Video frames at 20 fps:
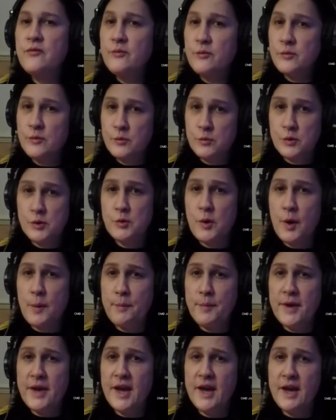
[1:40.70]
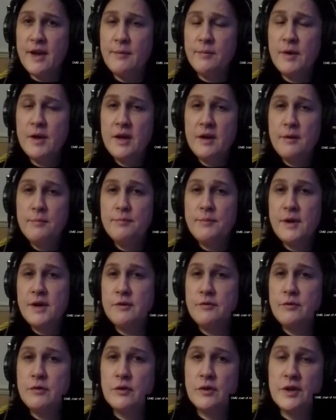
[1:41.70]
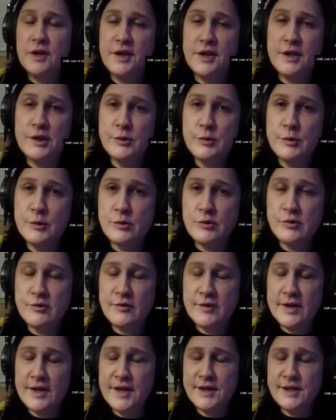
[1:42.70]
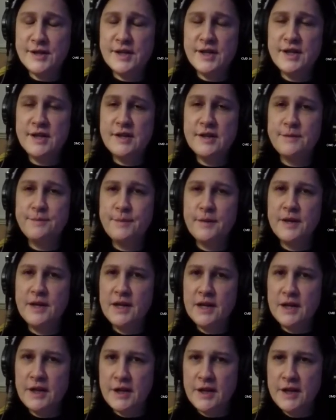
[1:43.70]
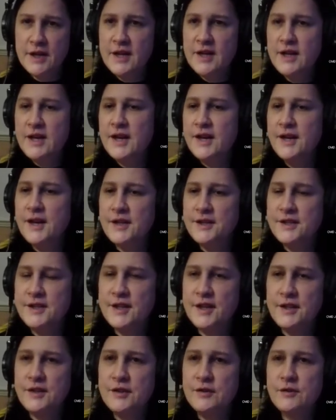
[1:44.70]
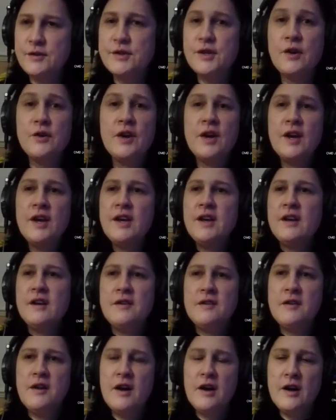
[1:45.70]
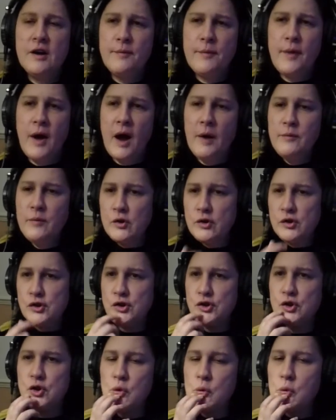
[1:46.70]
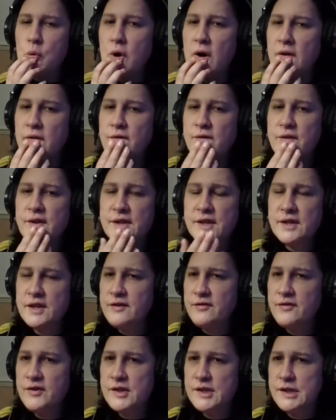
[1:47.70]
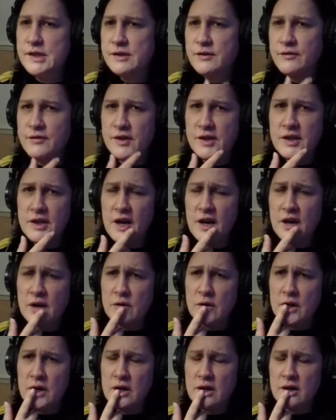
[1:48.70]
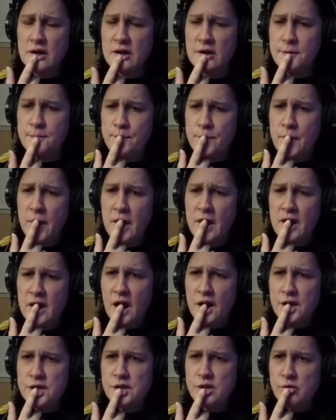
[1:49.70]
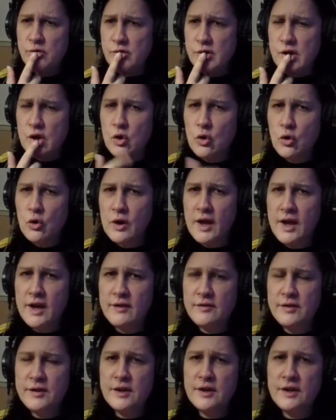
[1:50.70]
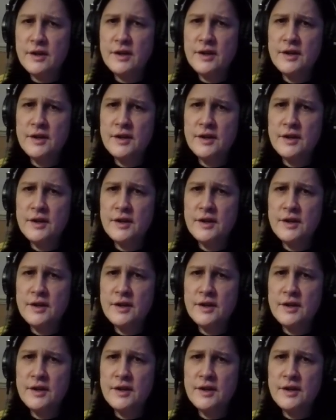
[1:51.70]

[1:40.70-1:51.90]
was what became Maid of Orleans which was released um, early in 1982 so um, I'm not sure what if this is a video um, I don't recall ever